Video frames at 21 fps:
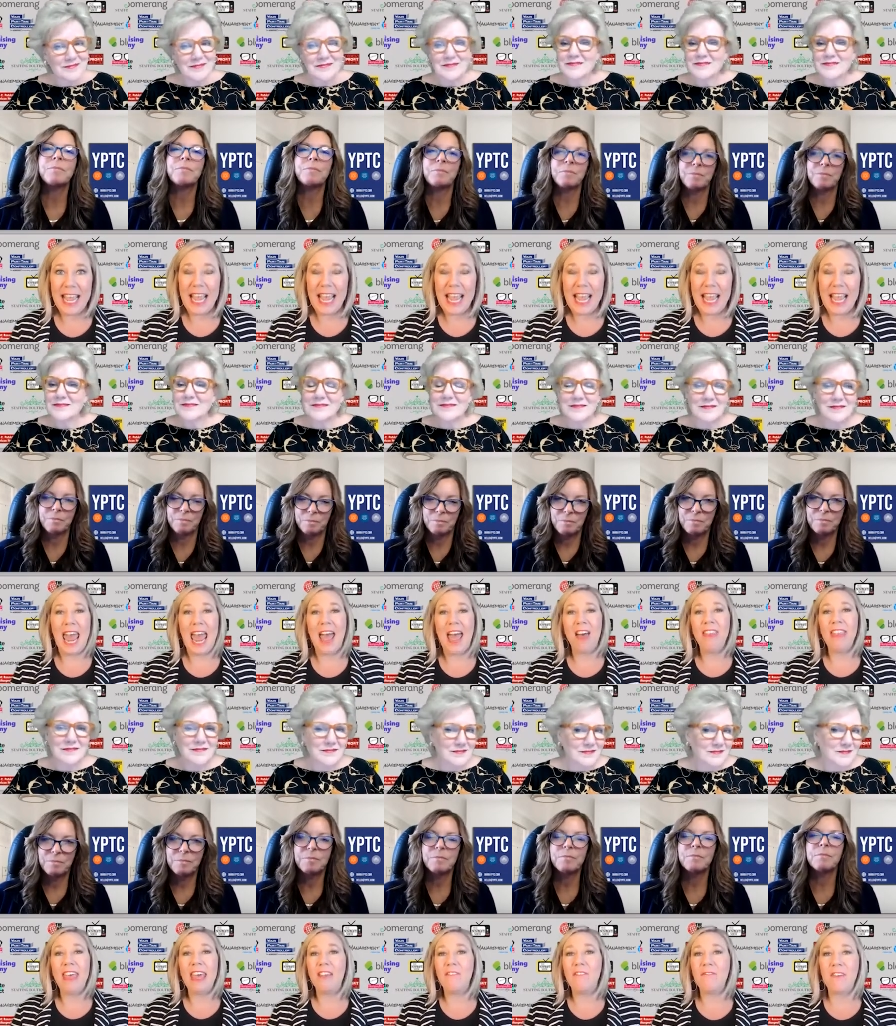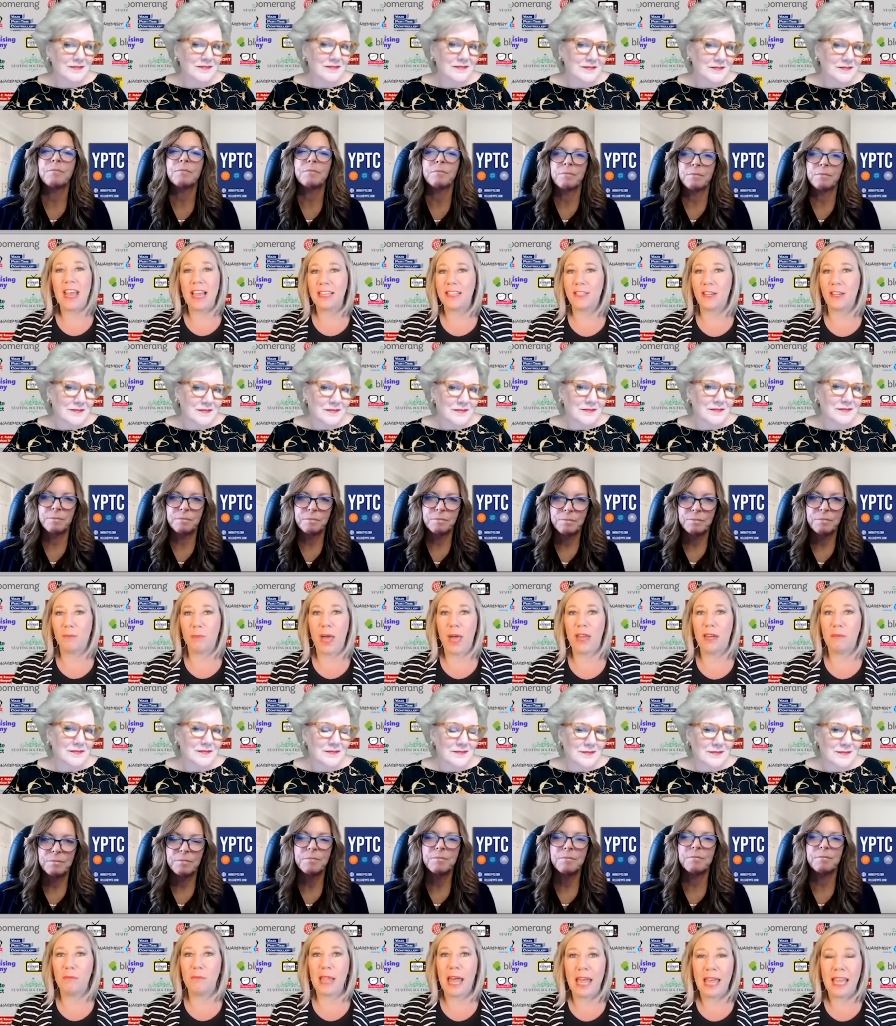Speaker 1: and how that affects our
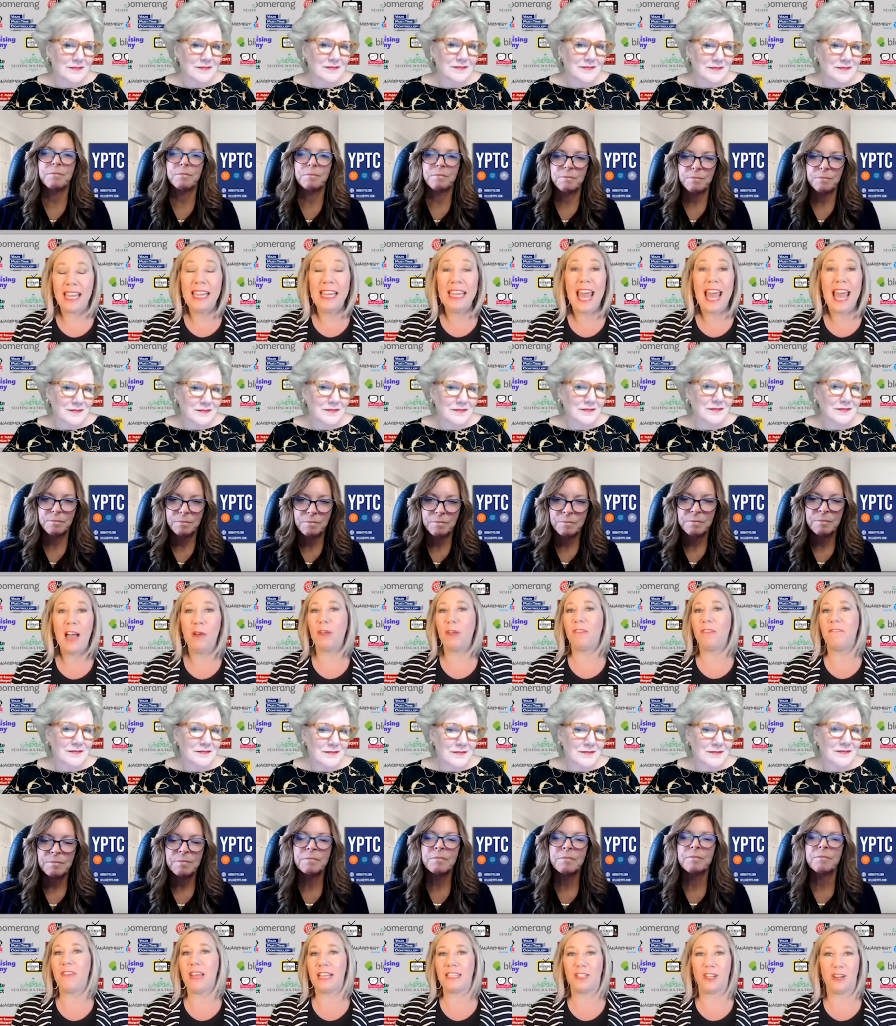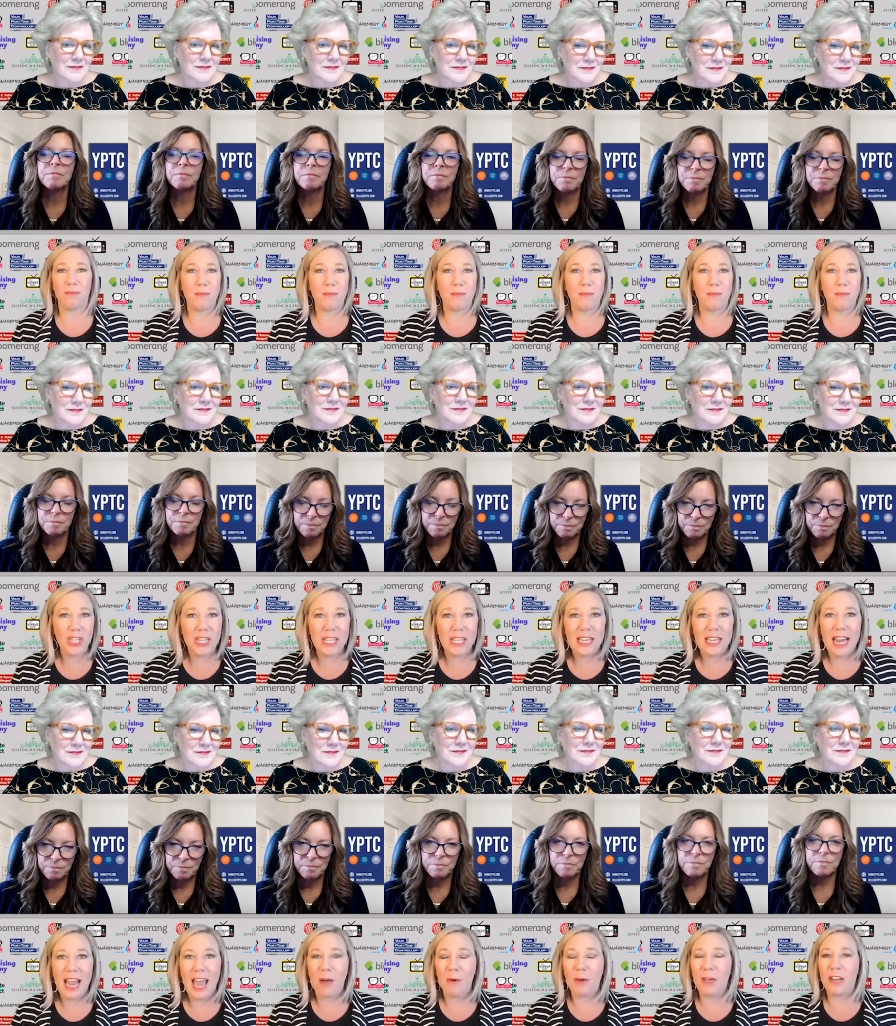bottom line, how it affects our mission,
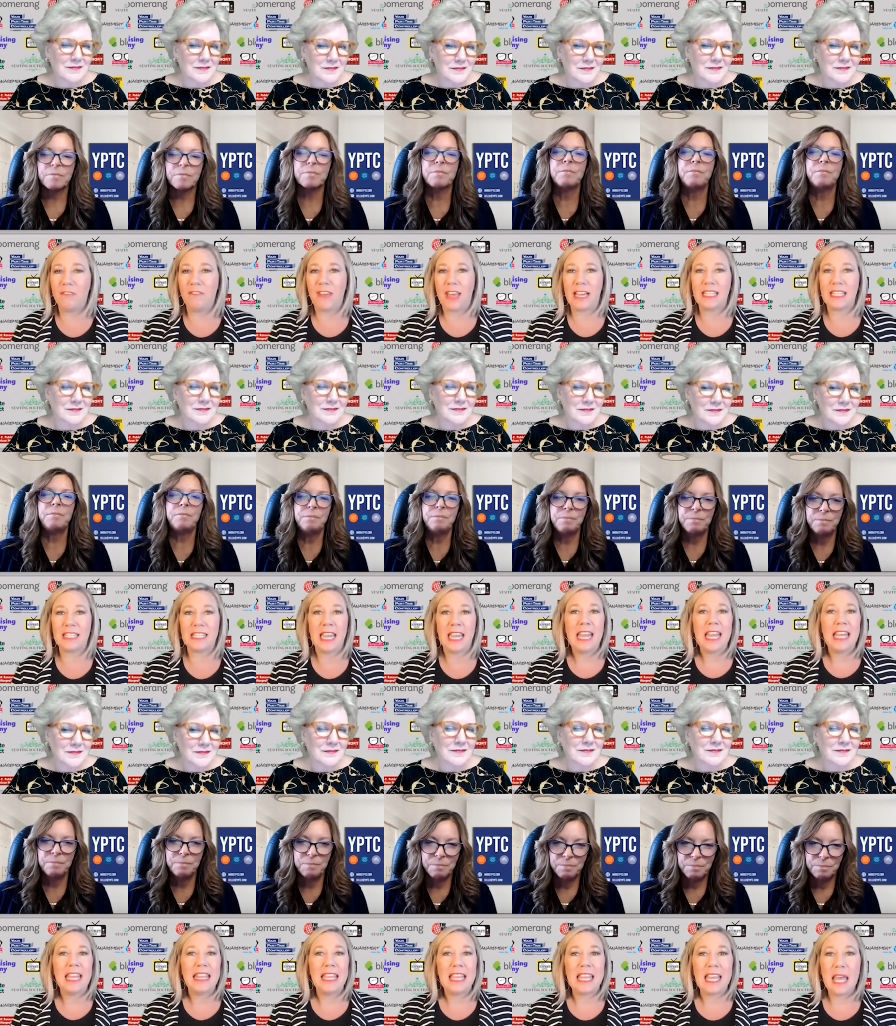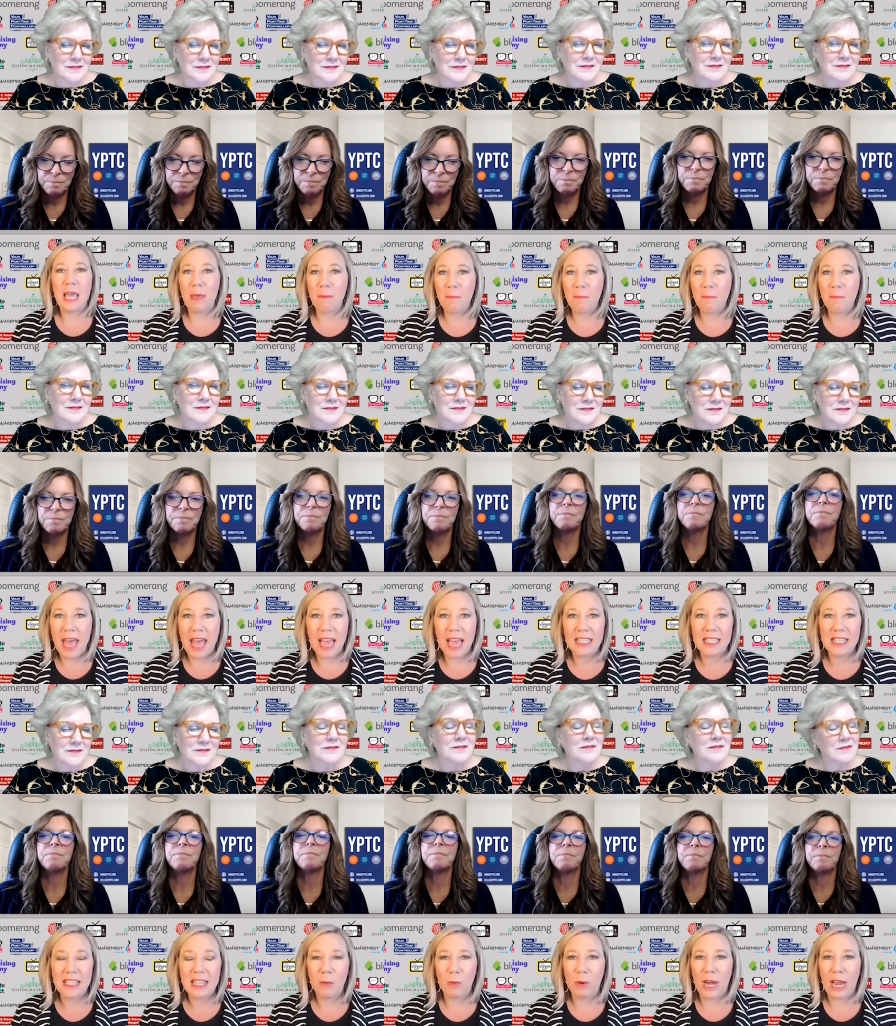how it affects the impact
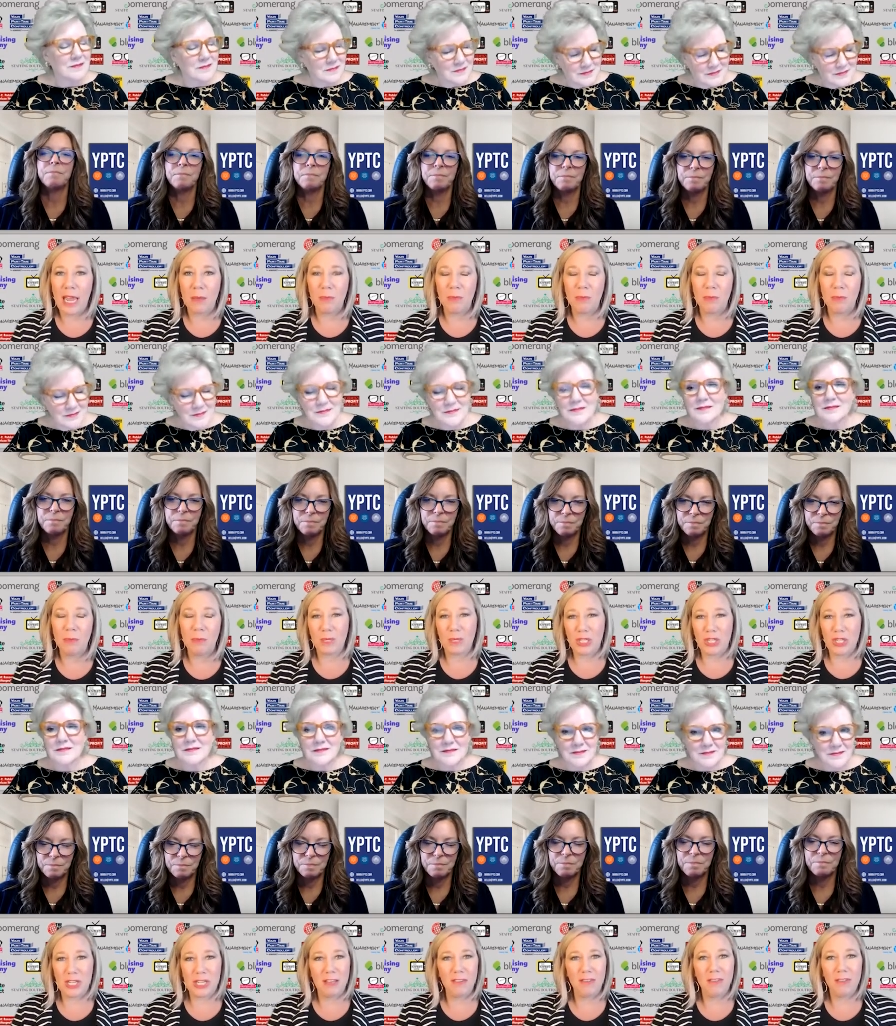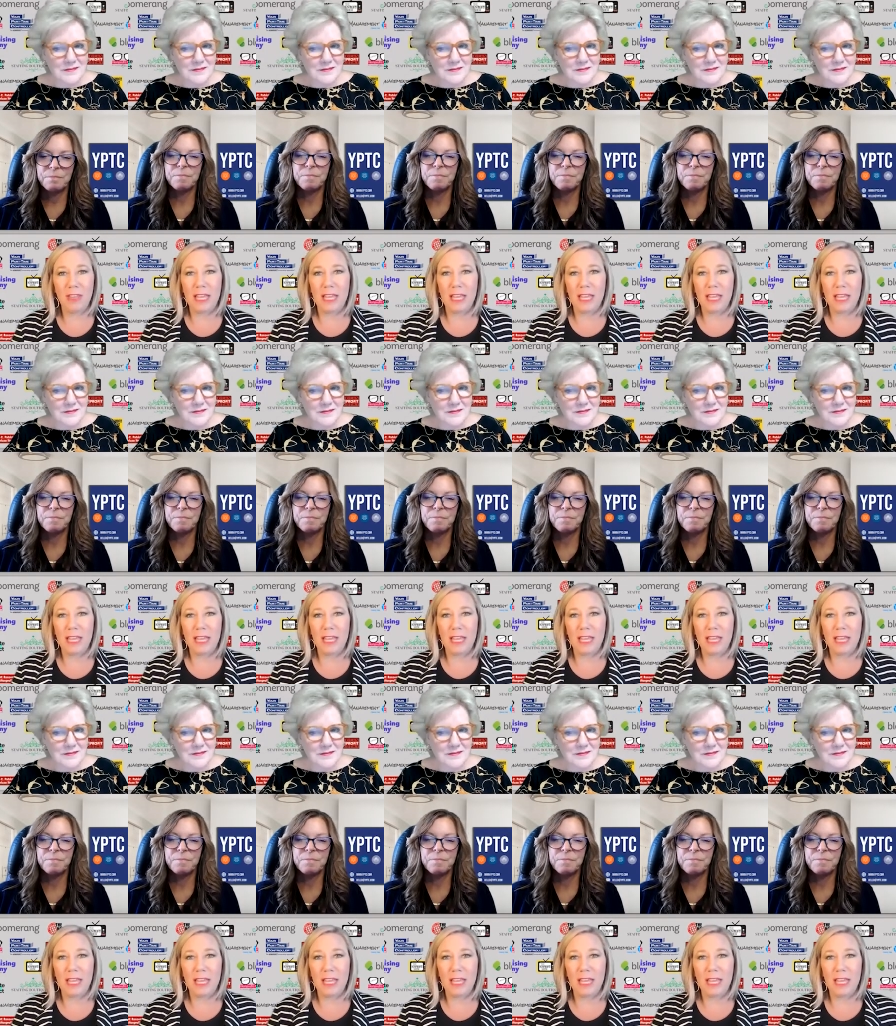that we're able to achieve,